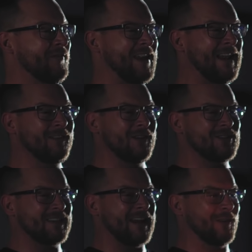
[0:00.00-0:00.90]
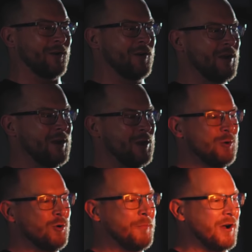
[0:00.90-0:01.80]
of an English sailor
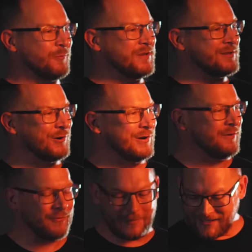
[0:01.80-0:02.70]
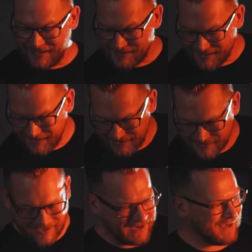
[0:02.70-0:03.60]
who, upon returning from the East
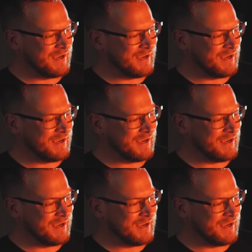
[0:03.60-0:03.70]
Indies,